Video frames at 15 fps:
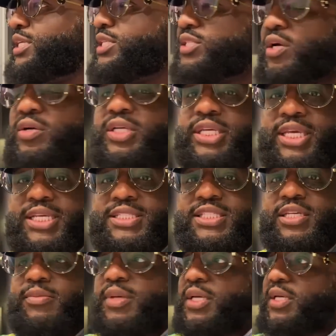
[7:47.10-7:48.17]
that turned against
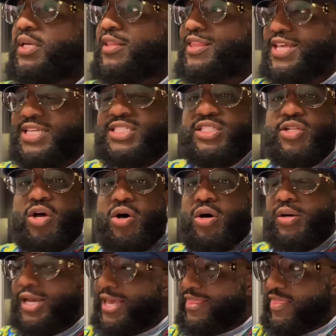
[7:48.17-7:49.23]
him this
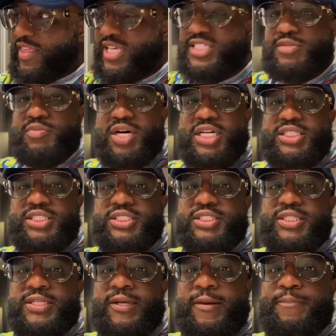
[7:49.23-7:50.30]
long and this much.
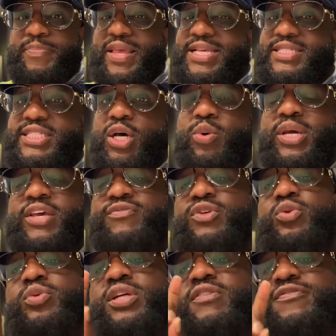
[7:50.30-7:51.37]
And so, if
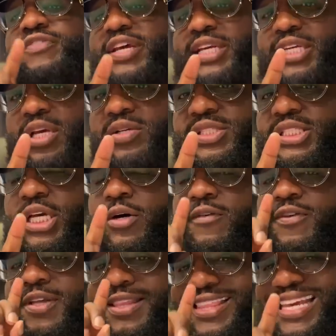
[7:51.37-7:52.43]
you defend yourself,
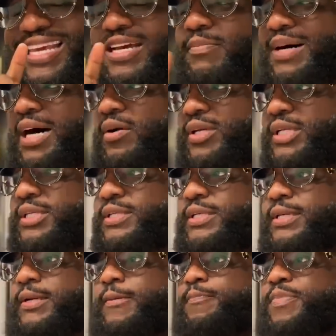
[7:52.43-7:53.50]
think about it
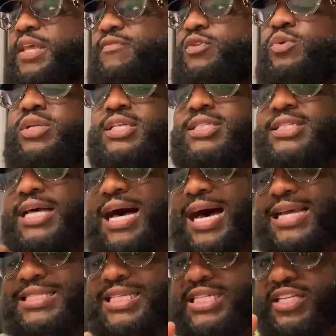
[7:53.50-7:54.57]
if you
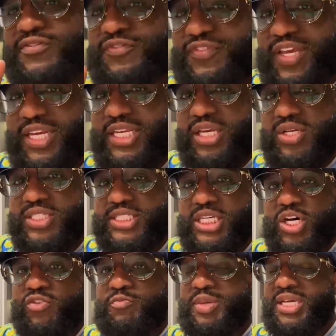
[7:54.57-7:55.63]
decide to defend
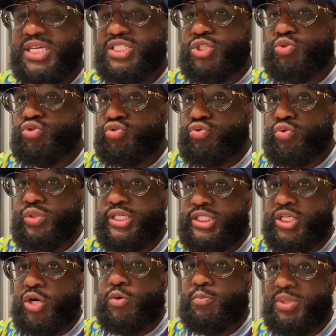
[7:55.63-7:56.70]
yourself because you truly
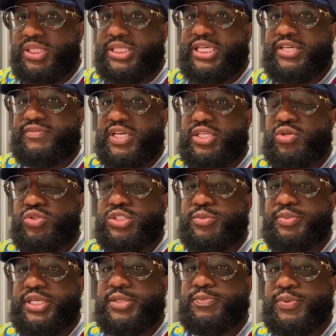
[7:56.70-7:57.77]
don't believe that you should
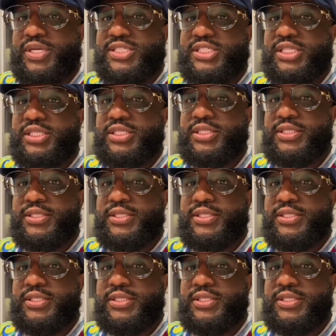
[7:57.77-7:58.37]
be in prison,